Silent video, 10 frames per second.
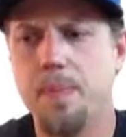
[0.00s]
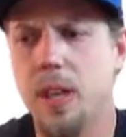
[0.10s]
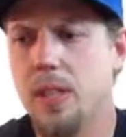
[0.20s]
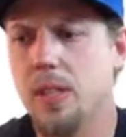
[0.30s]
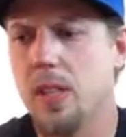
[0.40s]

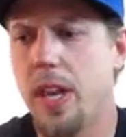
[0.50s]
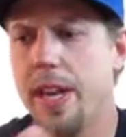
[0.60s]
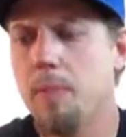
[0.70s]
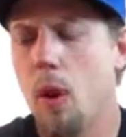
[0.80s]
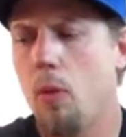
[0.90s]
It's
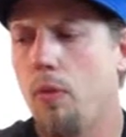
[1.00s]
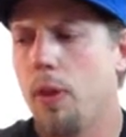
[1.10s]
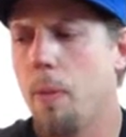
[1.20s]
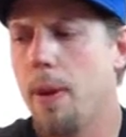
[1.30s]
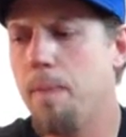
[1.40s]
light
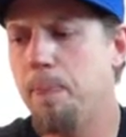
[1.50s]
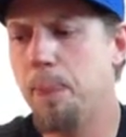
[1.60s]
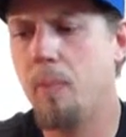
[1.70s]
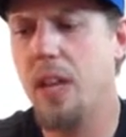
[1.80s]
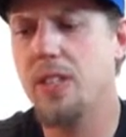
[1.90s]
mouthfeel, but
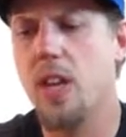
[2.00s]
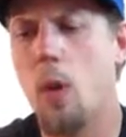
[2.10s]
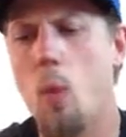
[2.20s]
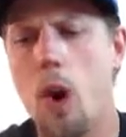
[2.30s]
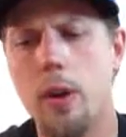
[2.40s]
it's not
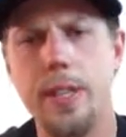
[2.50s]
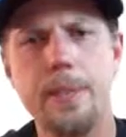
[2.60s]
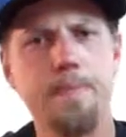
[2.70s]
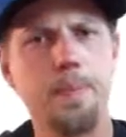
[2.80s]
watery.